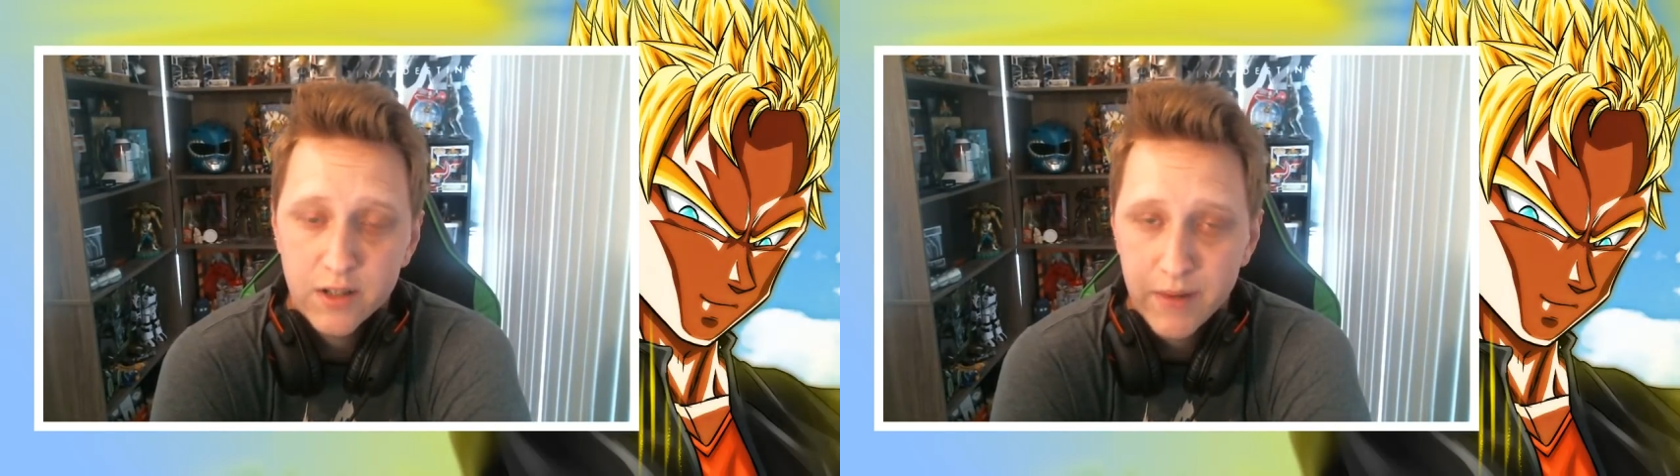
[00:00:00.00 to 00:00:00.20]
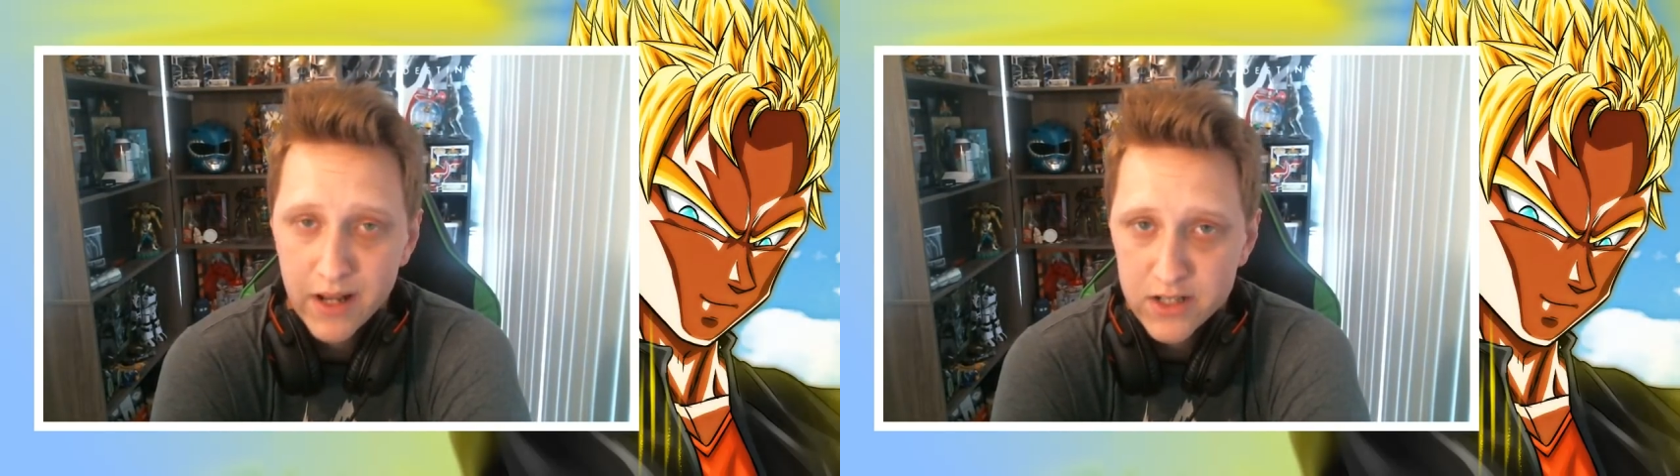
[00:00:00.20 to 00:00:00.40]

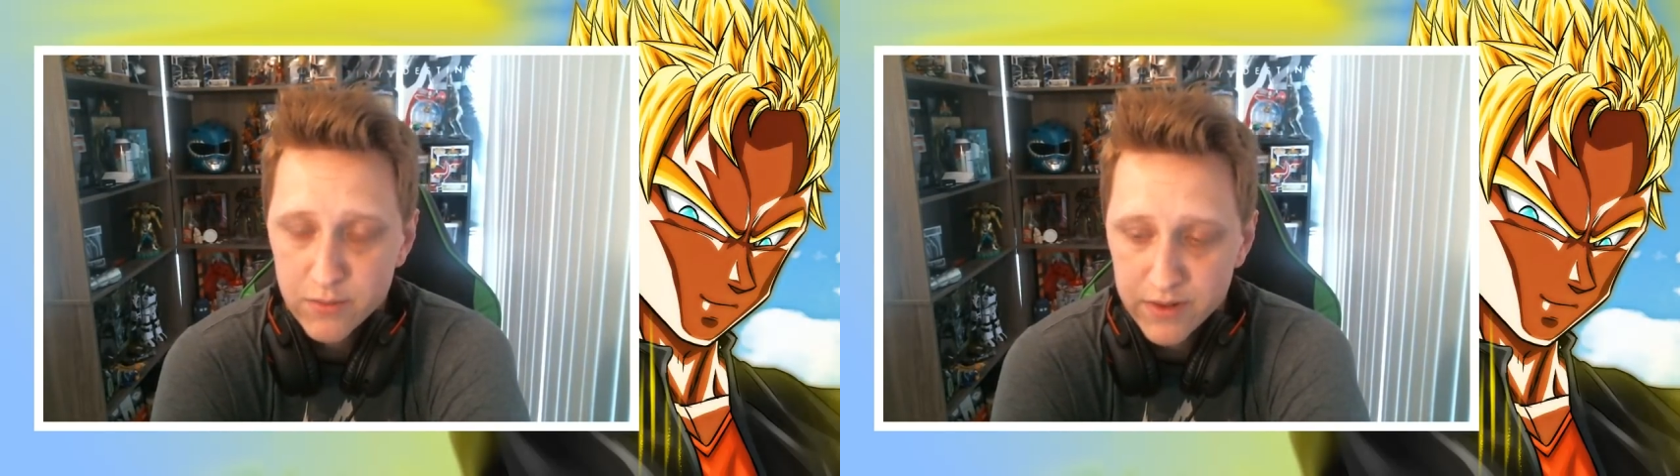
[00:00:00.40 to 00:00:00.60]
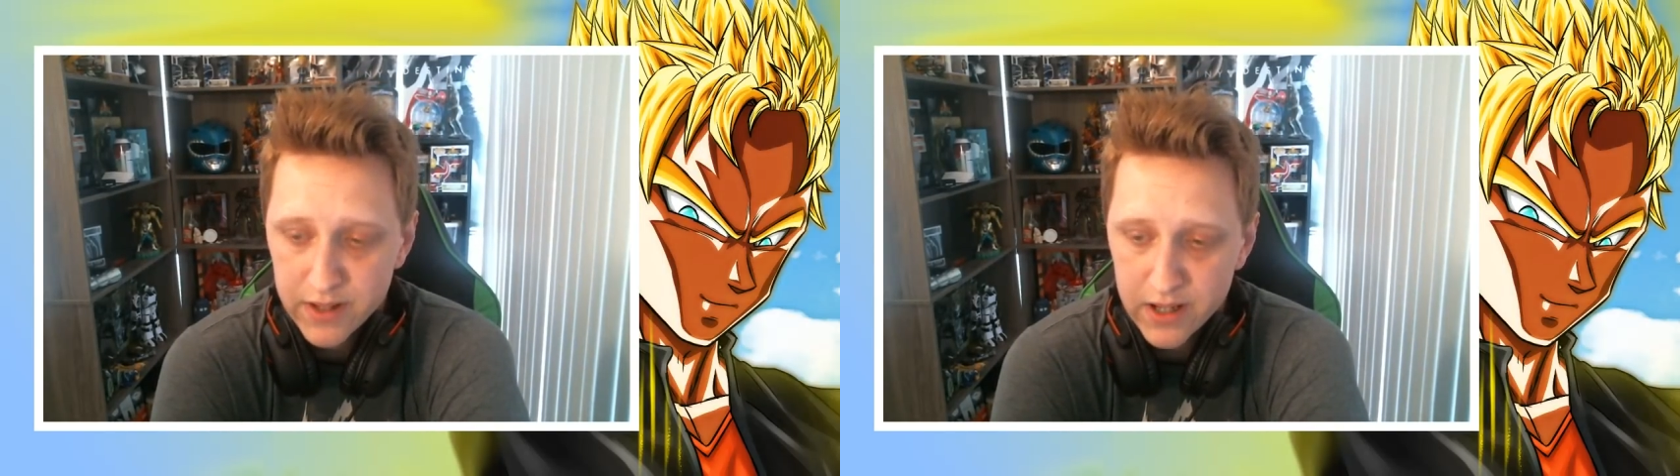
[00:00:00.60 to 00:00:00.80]
coming at you
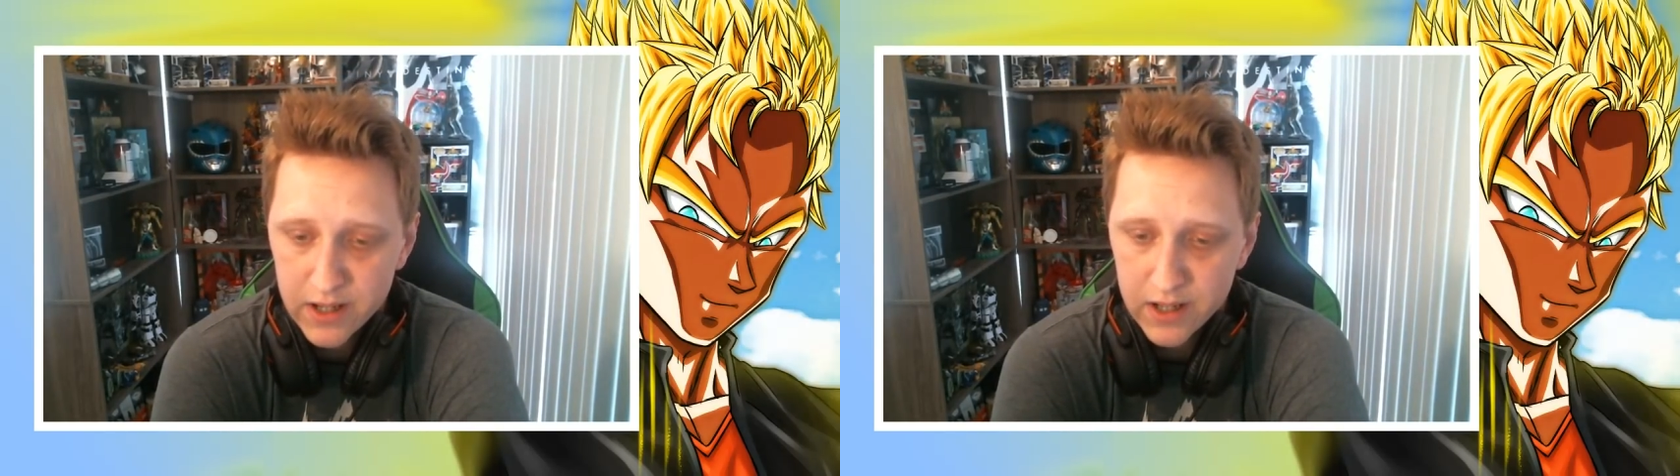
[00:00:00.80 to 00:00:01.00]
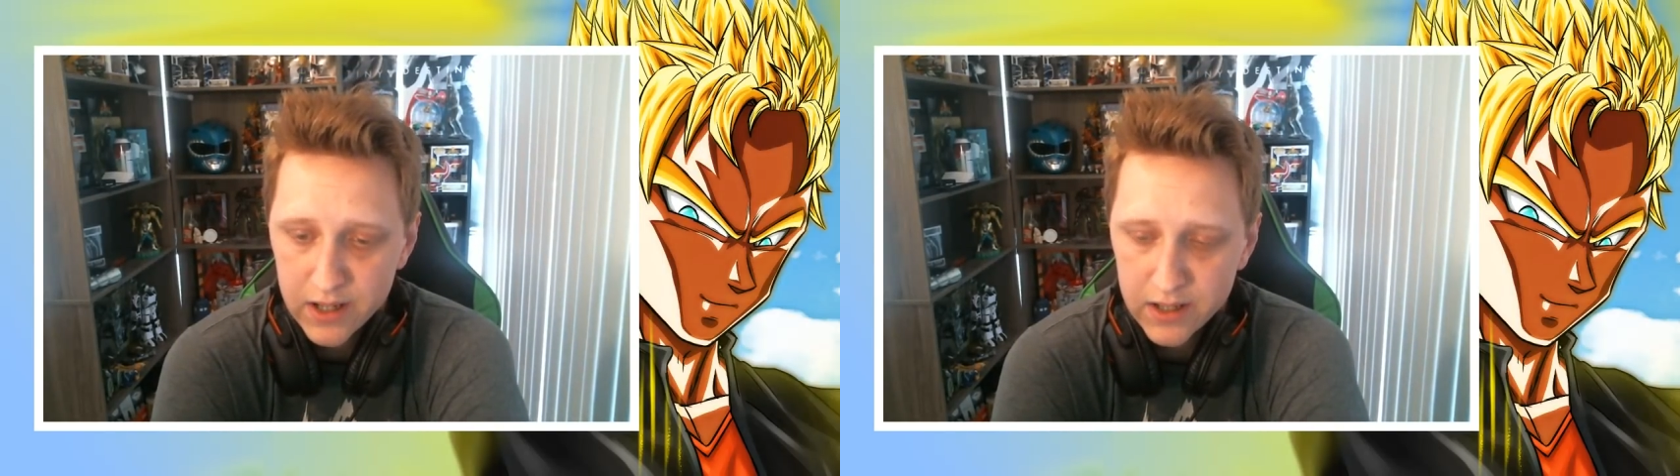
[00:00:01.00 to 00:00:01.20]
with
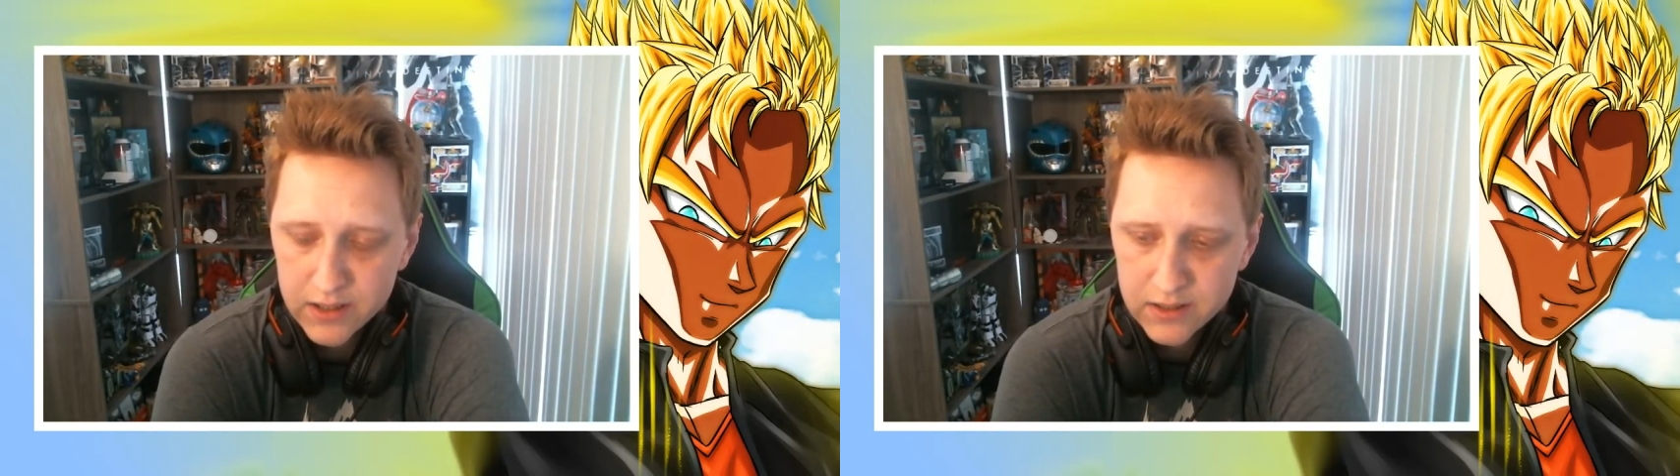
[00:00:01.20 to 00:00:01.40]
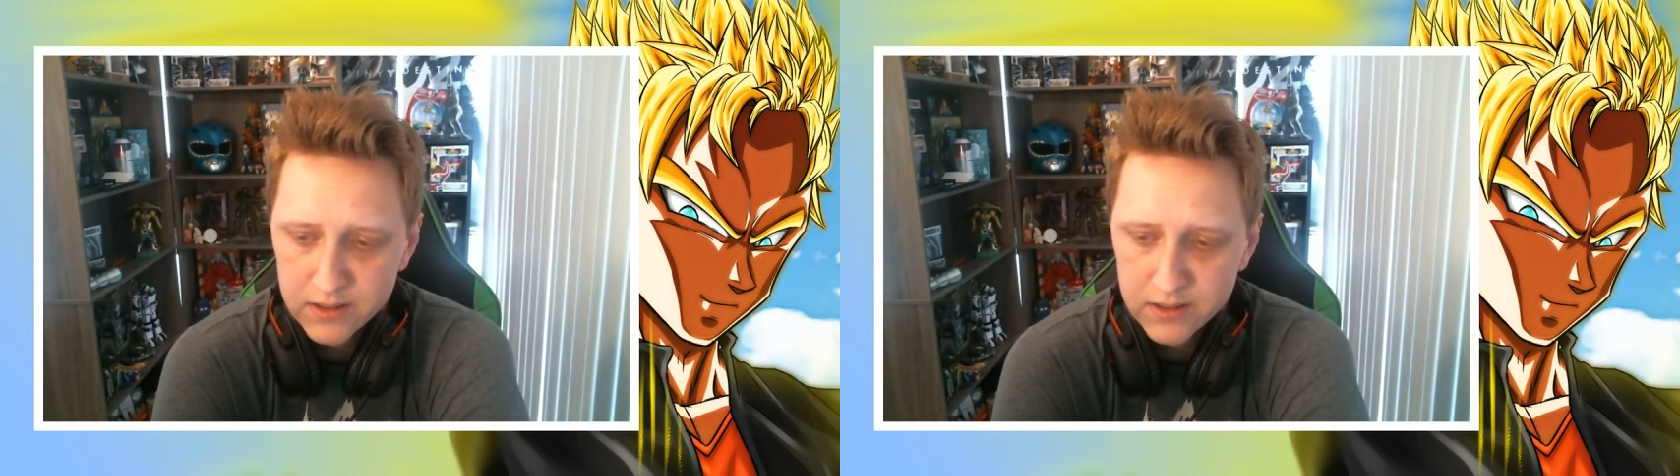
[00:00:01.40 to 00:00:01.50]
a